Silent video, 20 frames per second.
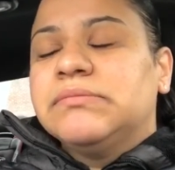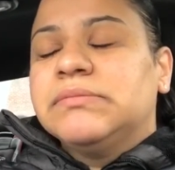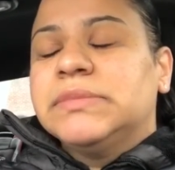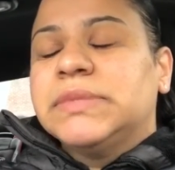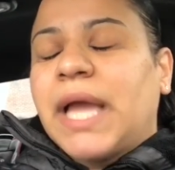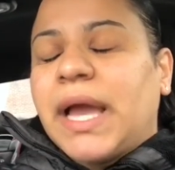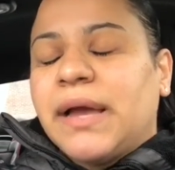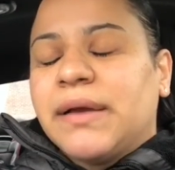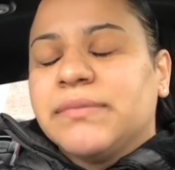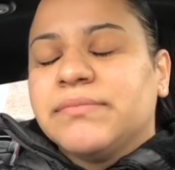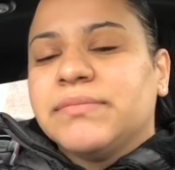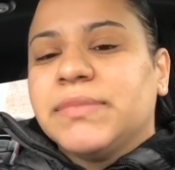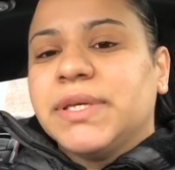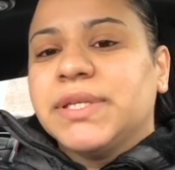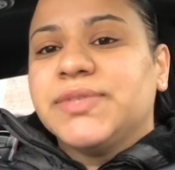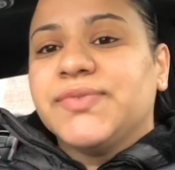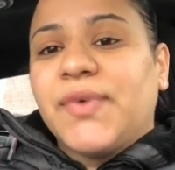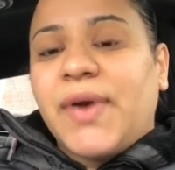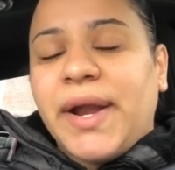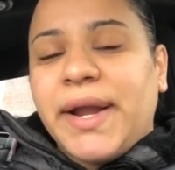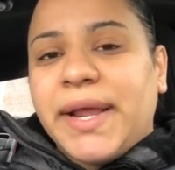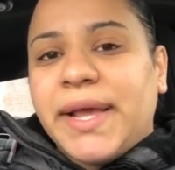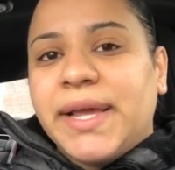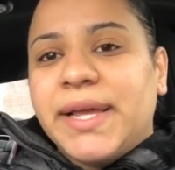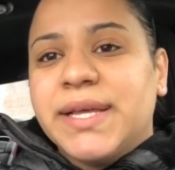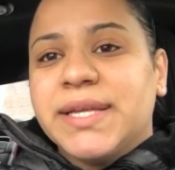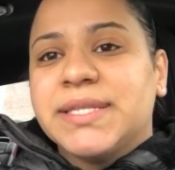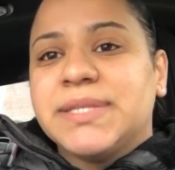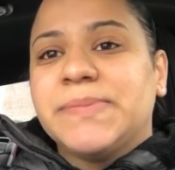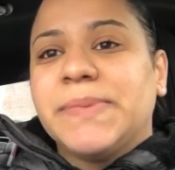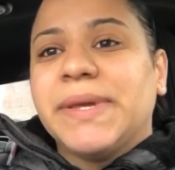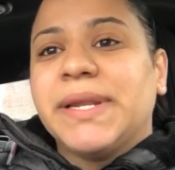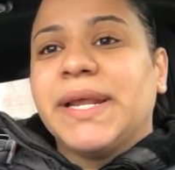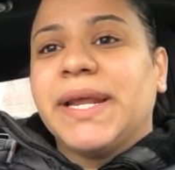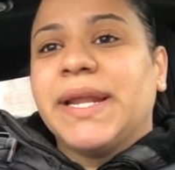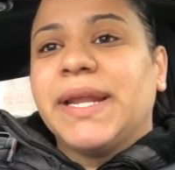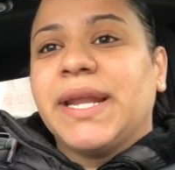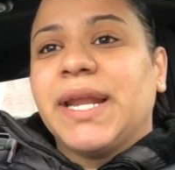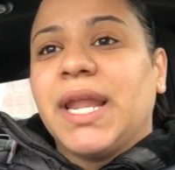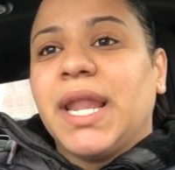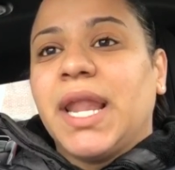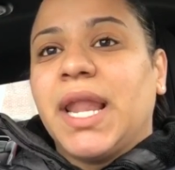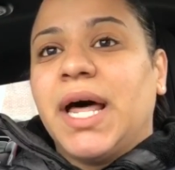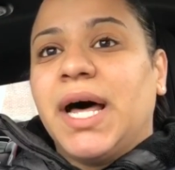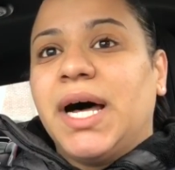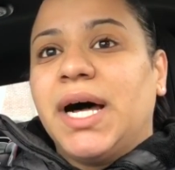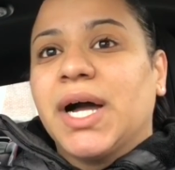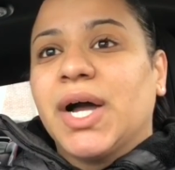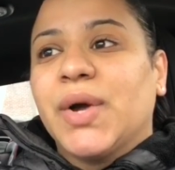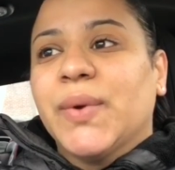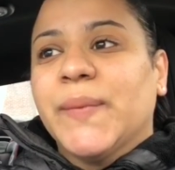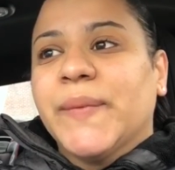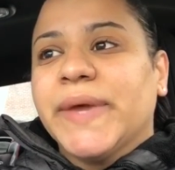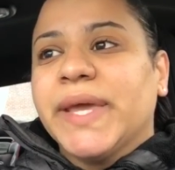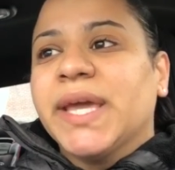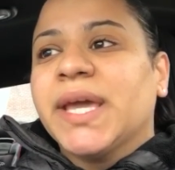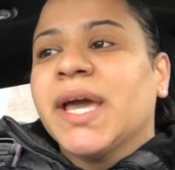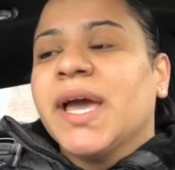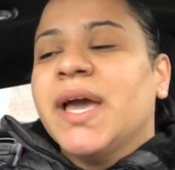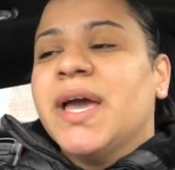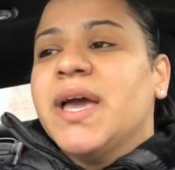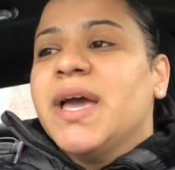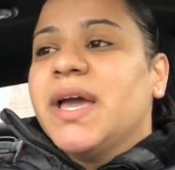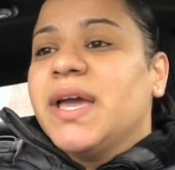yeah it's friday it's been a long week